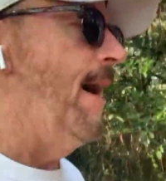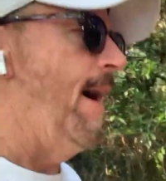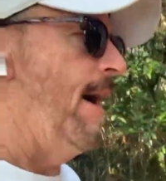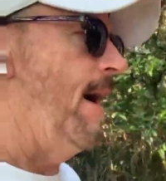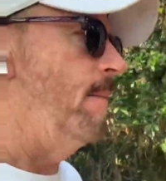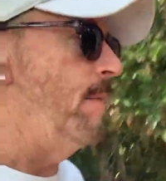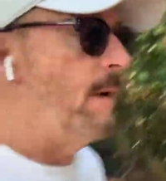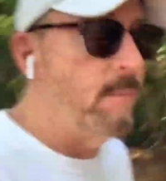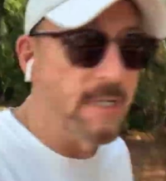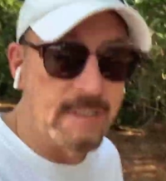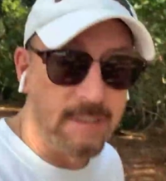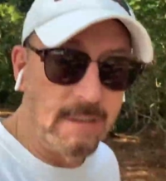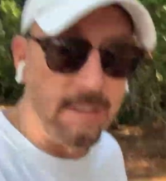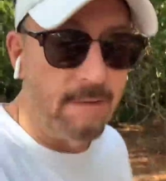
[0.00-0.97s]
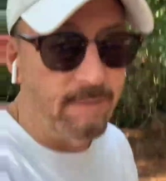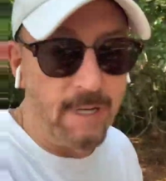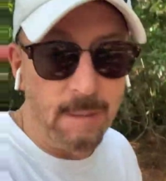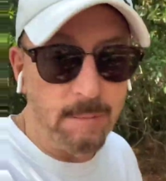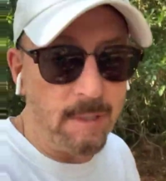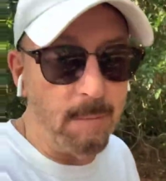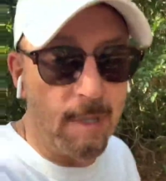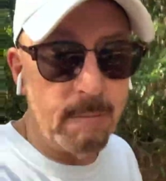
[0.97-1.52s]
I still have
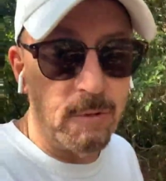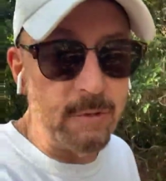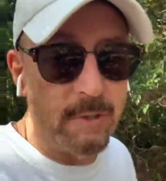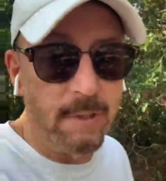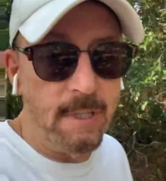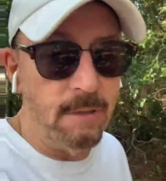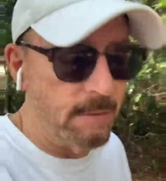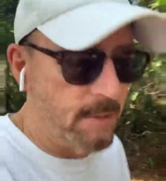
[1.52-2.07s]
family members that don't